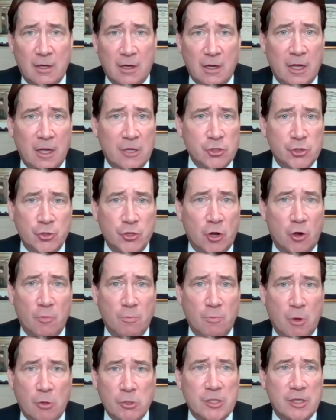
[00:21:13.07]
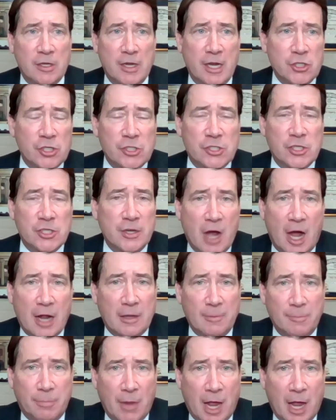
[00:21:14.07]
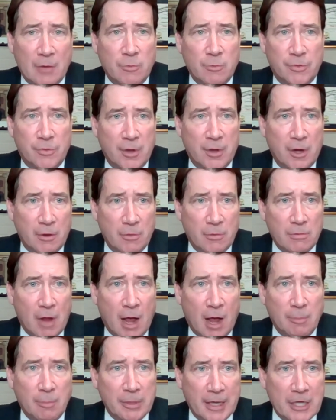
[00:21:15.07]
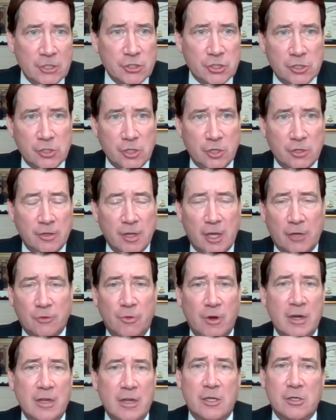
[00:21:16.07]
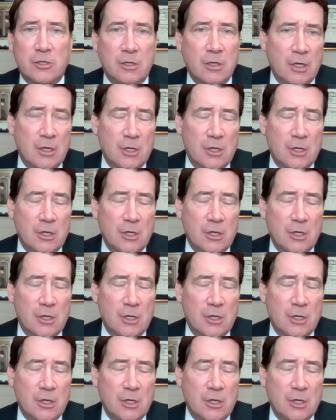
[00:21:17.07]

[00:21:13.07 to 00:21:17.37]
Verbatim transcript: As you know, most of the nations had not complied with their obligations under that treaty, and